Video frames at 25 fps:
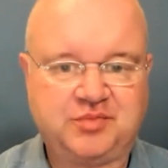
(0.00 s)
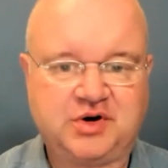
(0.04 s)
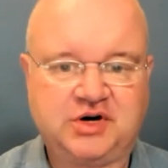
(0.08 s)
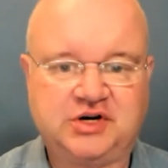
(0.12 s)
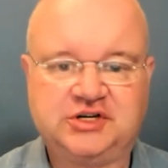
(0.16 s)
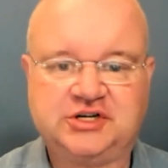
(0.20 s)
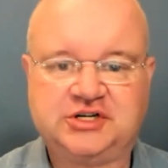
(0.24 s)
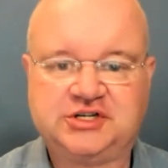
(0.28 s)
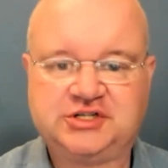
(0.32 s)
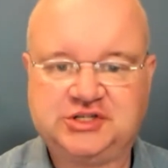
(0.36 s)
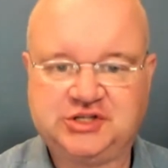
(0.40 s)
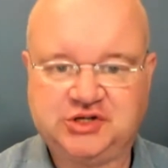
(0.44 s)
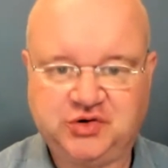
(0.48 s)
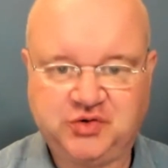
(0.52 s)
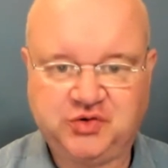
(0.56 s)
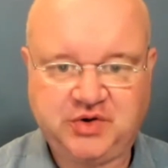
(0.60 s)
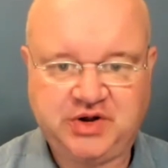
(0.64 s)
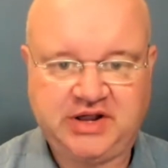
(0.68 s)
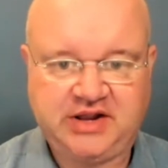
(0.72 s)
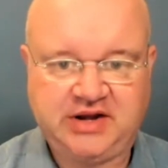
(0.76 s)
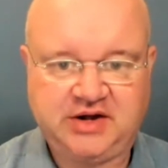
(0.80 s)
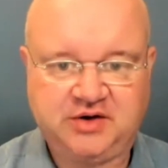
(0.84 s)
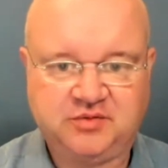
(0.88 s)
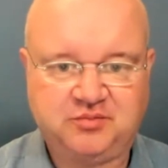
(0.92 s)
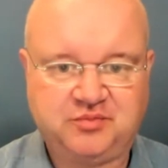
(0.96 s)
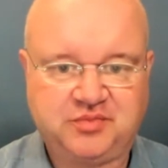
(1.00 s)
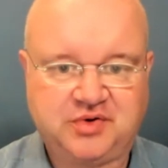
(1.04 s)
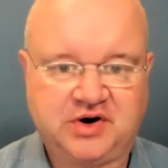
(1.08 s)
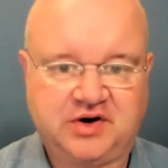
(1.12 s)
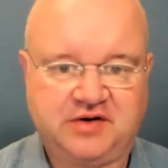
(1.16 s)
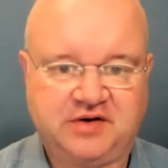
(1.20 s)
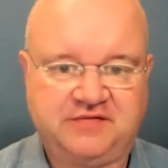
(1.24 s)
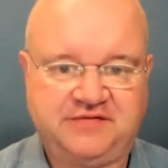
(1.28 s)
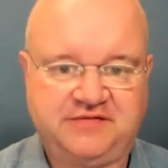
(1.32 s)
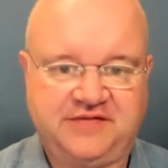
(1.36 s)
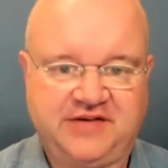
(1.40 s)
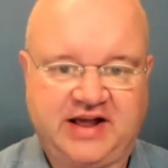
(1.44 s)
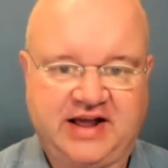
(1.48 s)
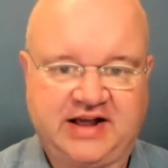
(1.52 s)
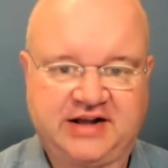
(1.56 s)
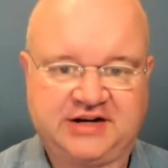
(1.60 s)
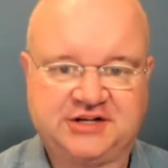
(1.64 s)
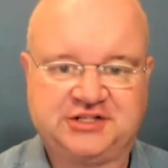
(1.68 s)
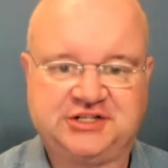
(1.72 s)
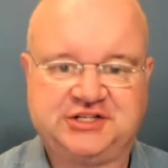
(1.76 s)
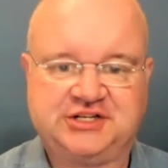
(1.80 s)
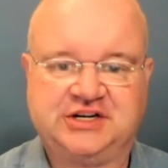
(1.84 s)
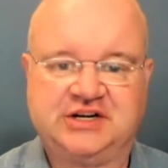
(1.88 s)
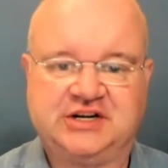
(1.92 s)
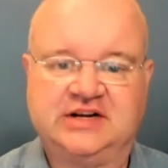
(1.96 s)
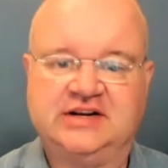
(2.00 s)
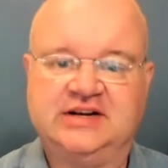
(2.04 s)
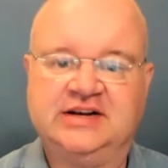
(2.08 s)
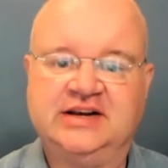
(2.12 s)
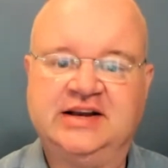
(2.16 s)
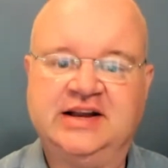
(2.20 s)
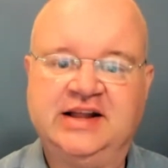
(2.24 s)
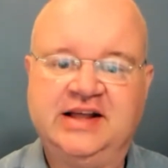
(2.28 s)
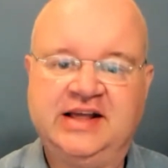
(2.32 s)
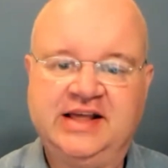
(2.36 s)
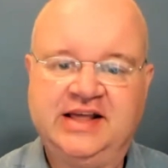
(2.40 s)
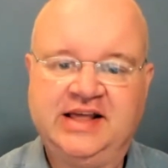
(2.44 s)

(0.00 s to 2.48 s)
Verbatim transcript: pursuing perfection.